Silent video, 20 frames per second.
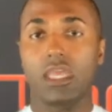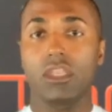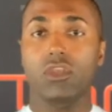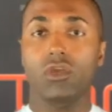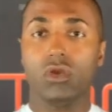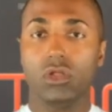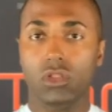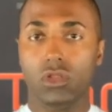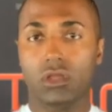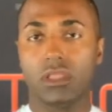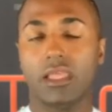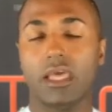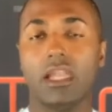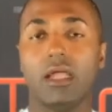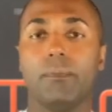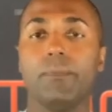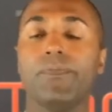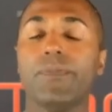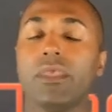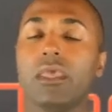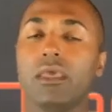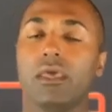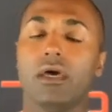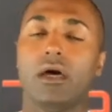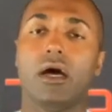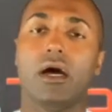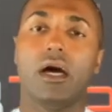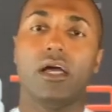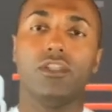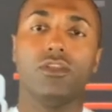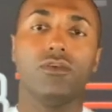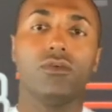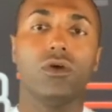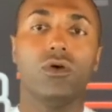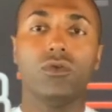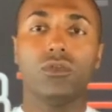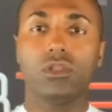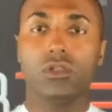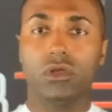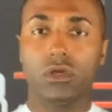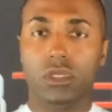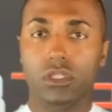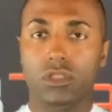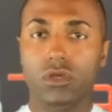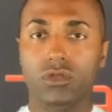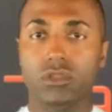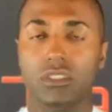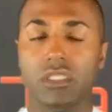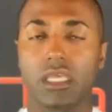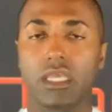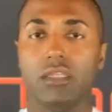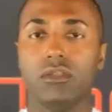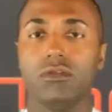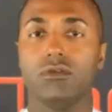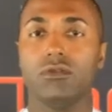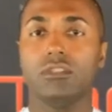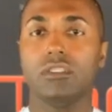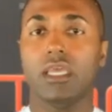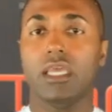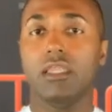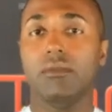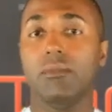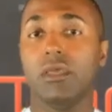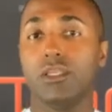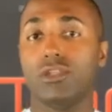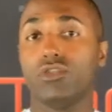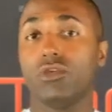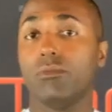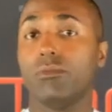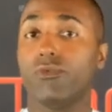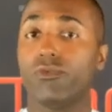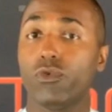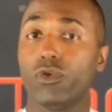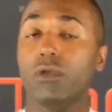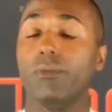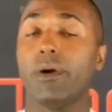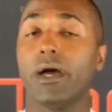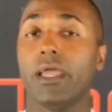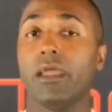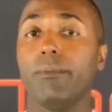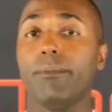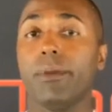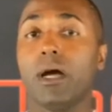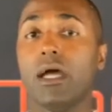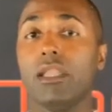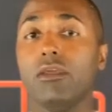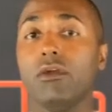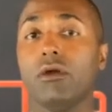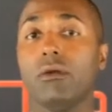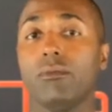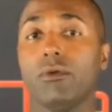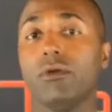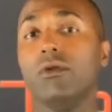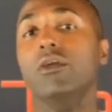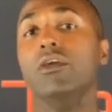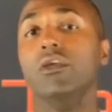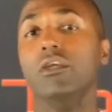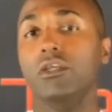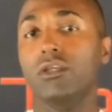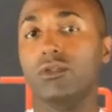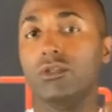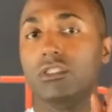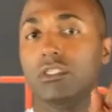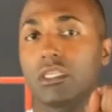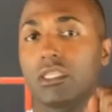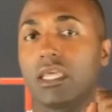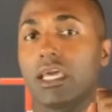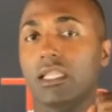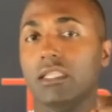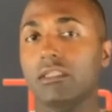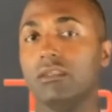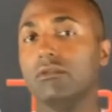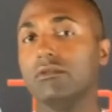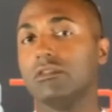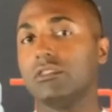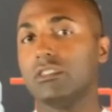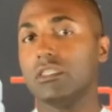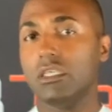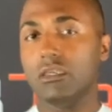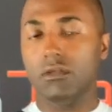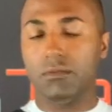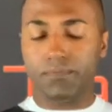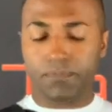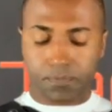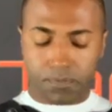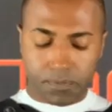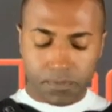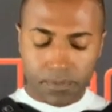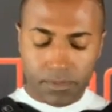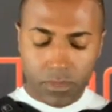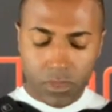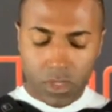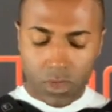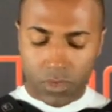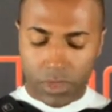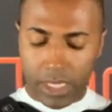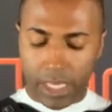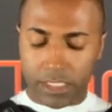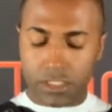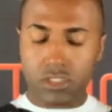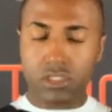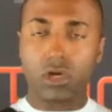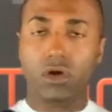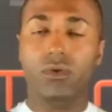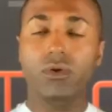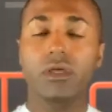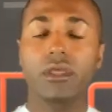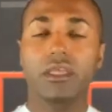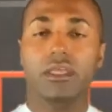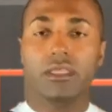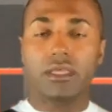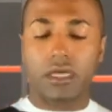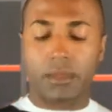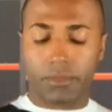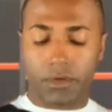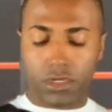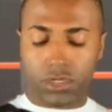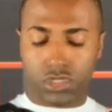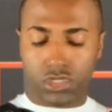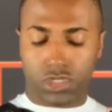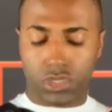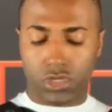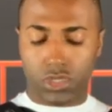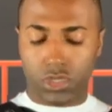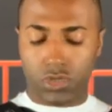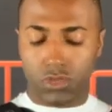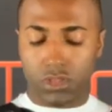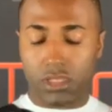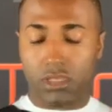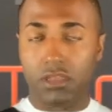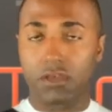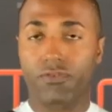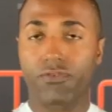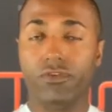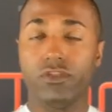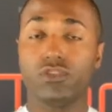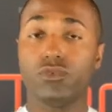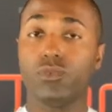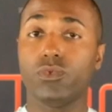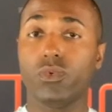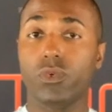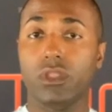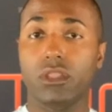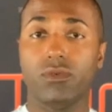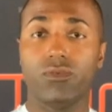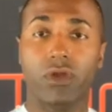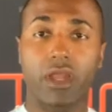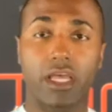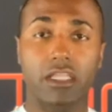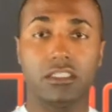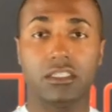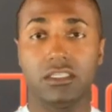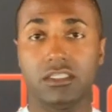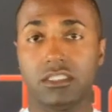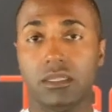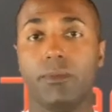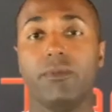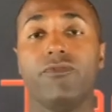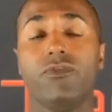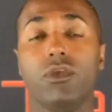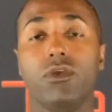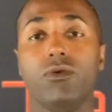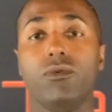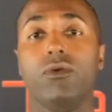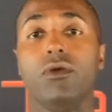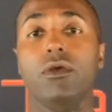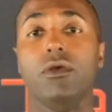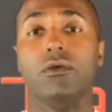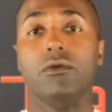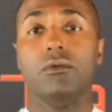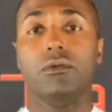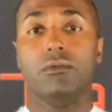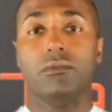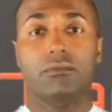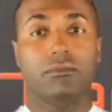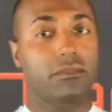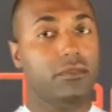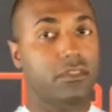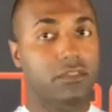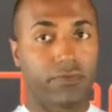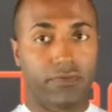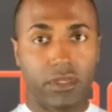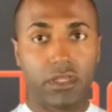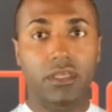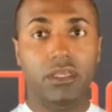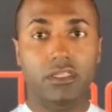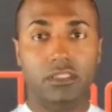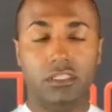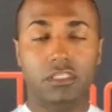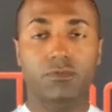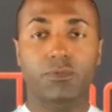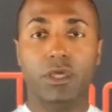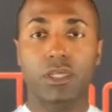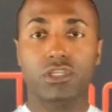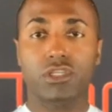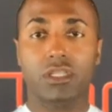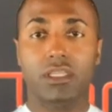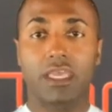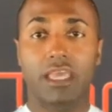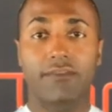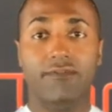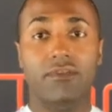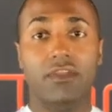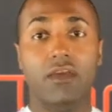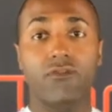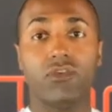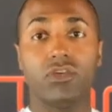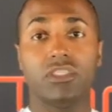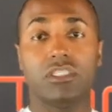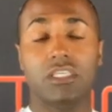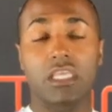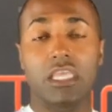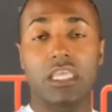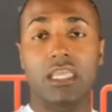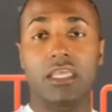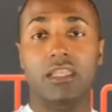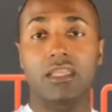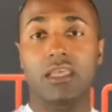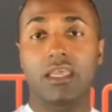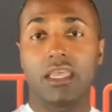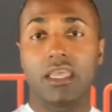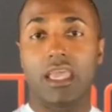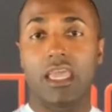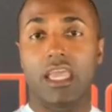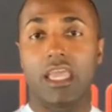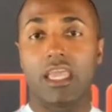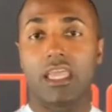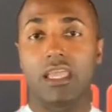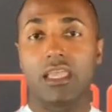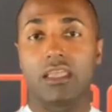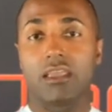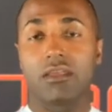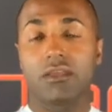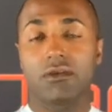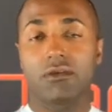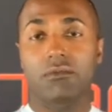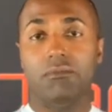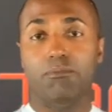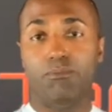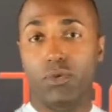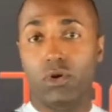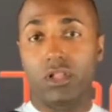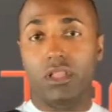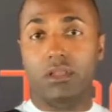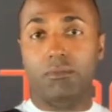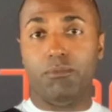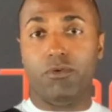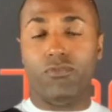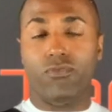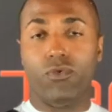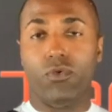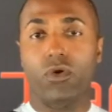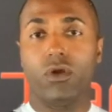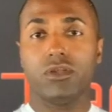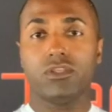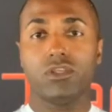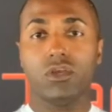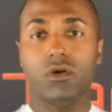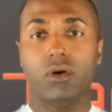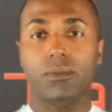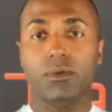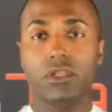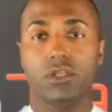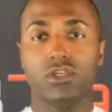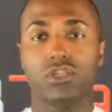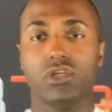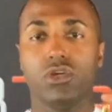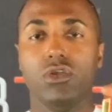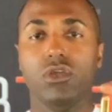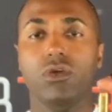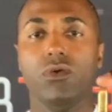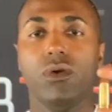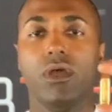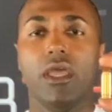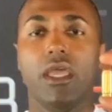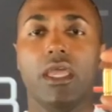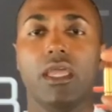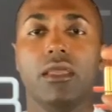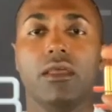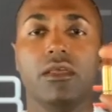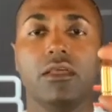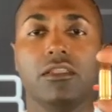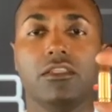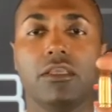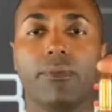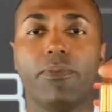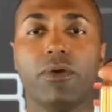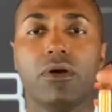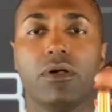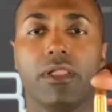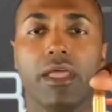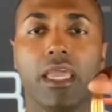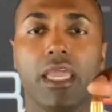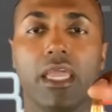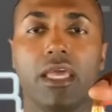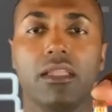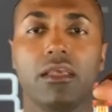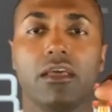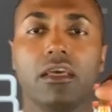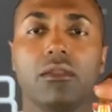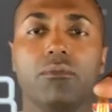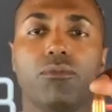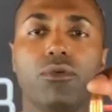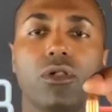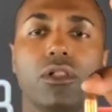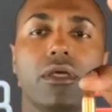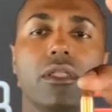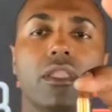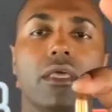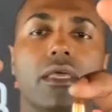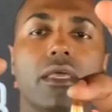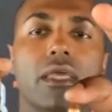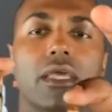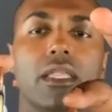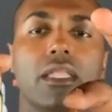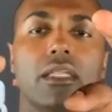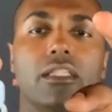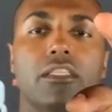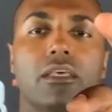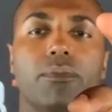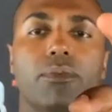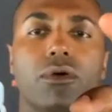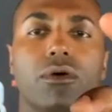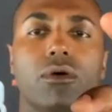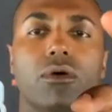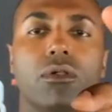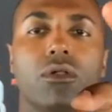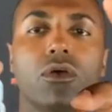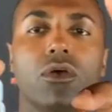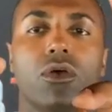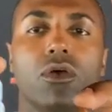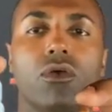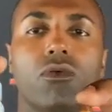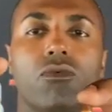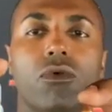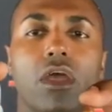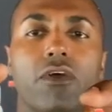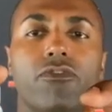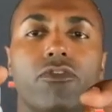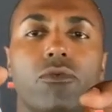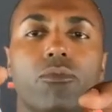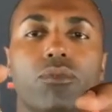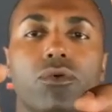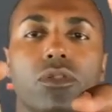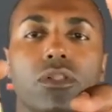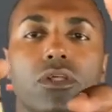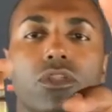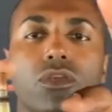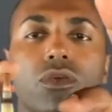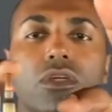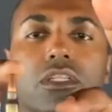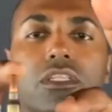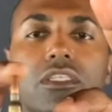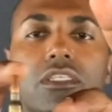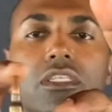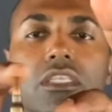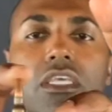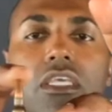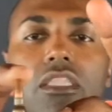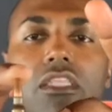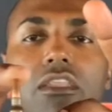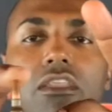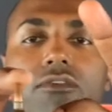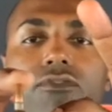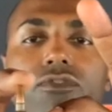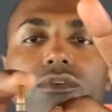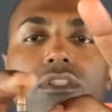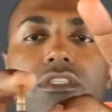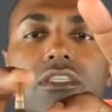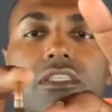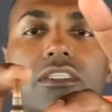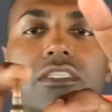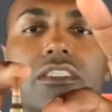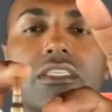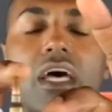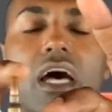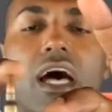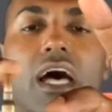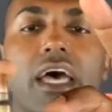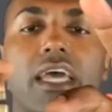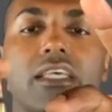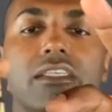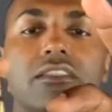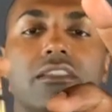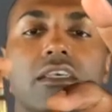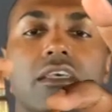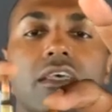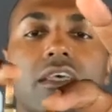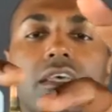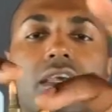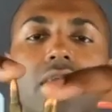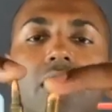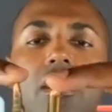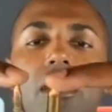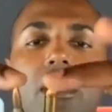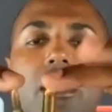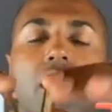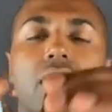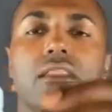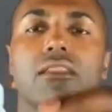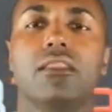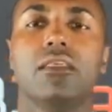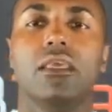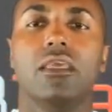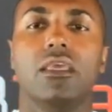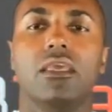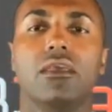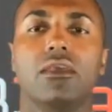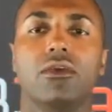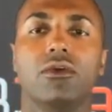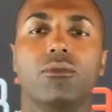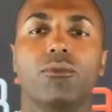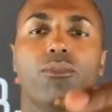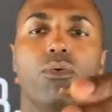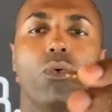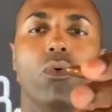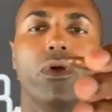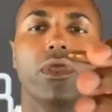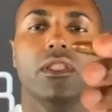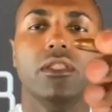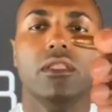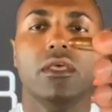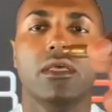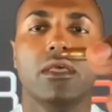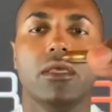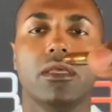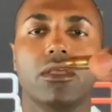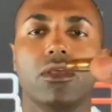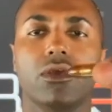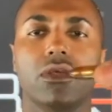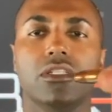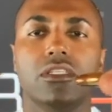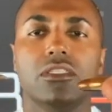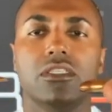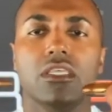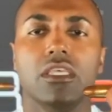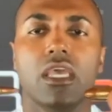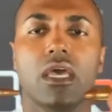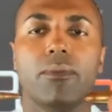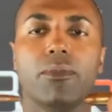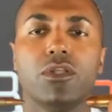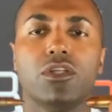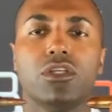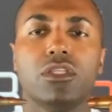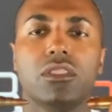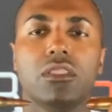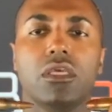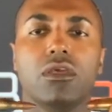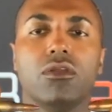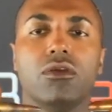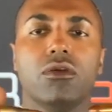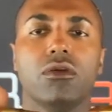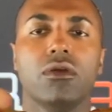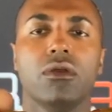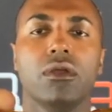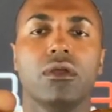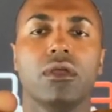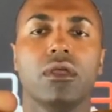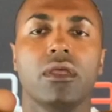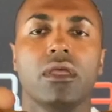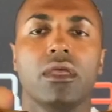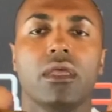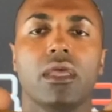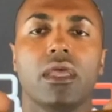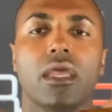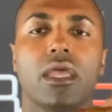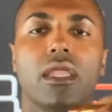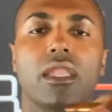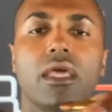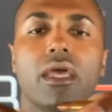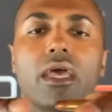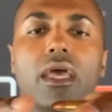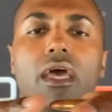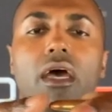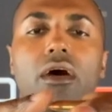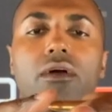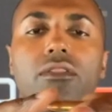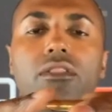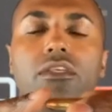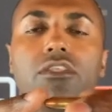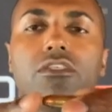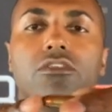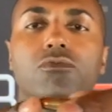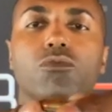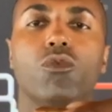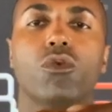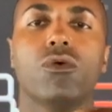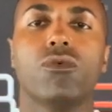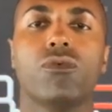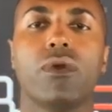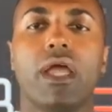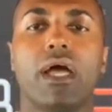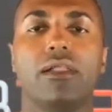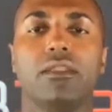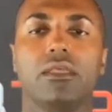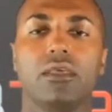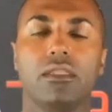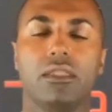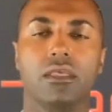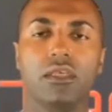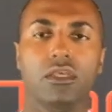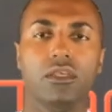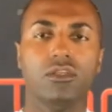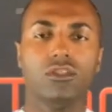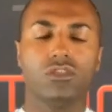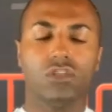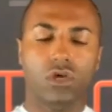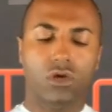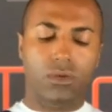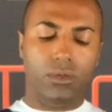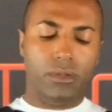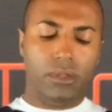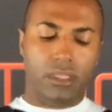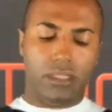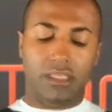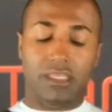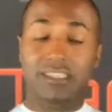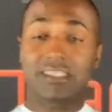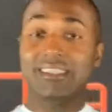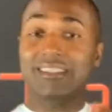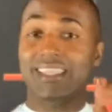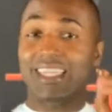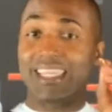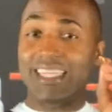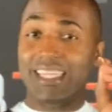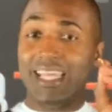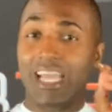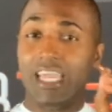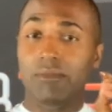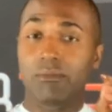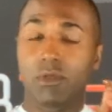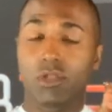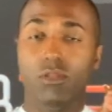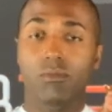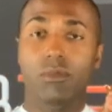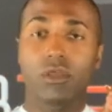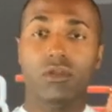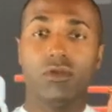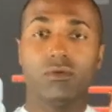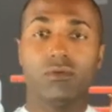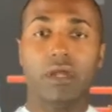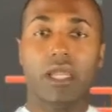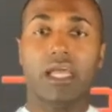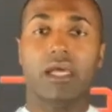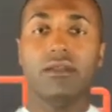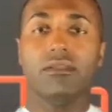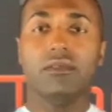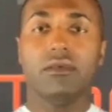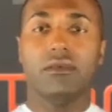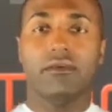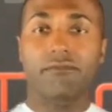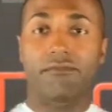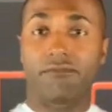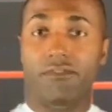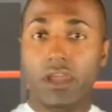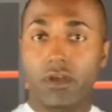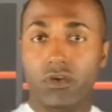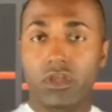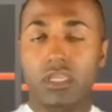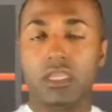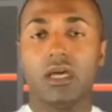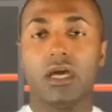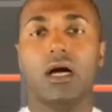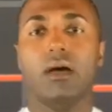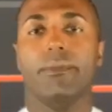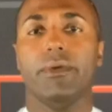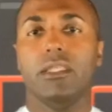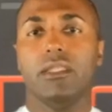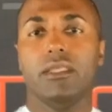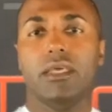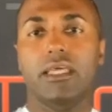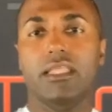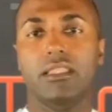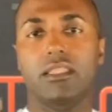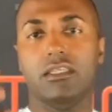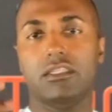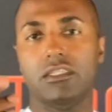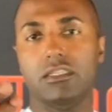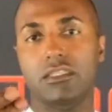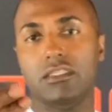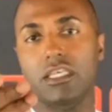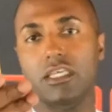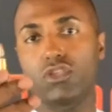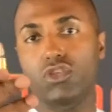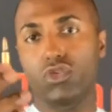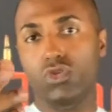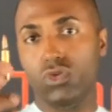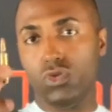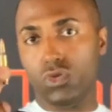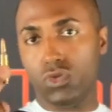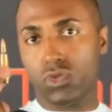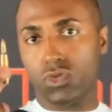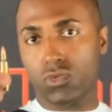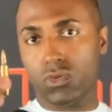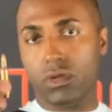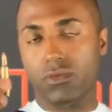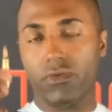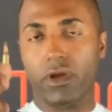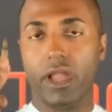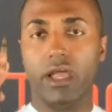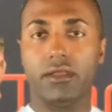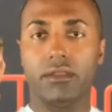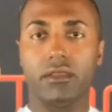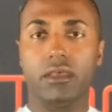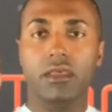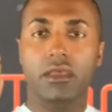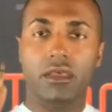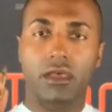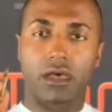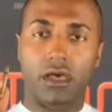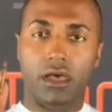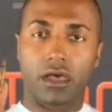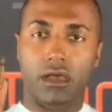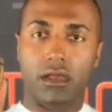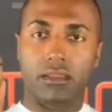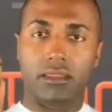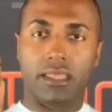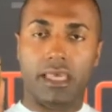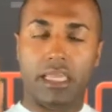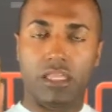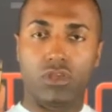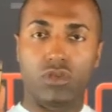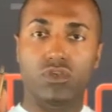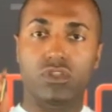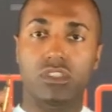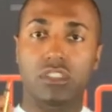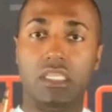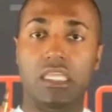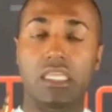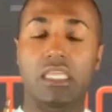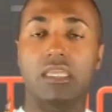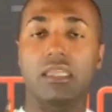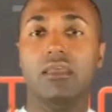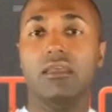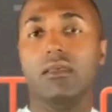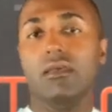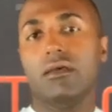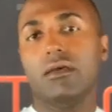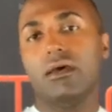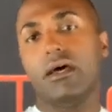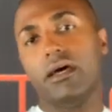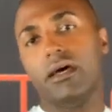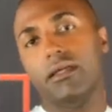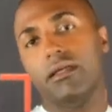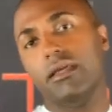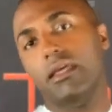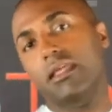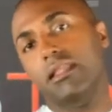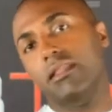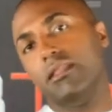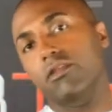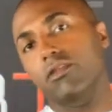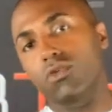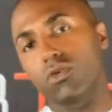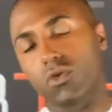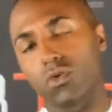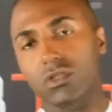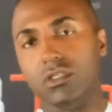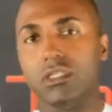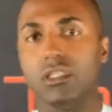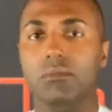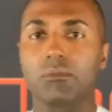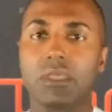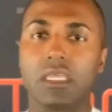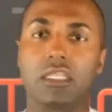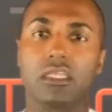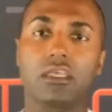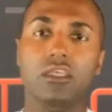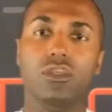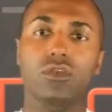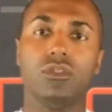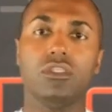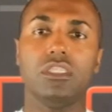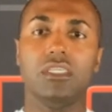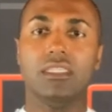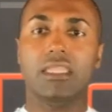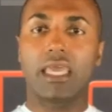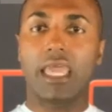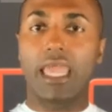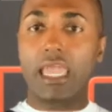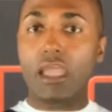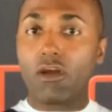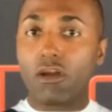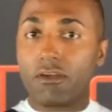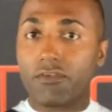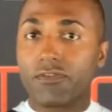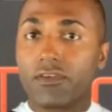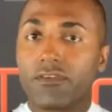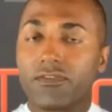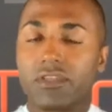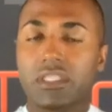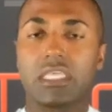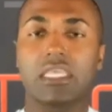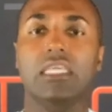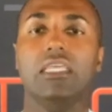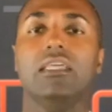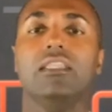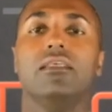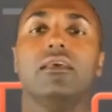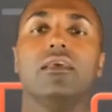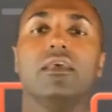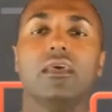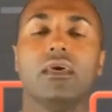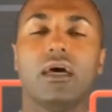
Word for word: And you can look that up uh, on your own to look at those standards and make sure before you buy it, body armor, you see that little seal Okay, so I'm gonna show you the difference between the rounds because some of you, civilians especially, have never seen a bullet before. So I'm gonna show you a typical handgun bullet and a typical rifle bullet. You can see the difference in size, uh, the point, you can see how much thinner and how this is more rounded. So this is a nine millimeter round, very common, and this is a 223 round uh, that you see uh, in the news and the media. You see the AR-15.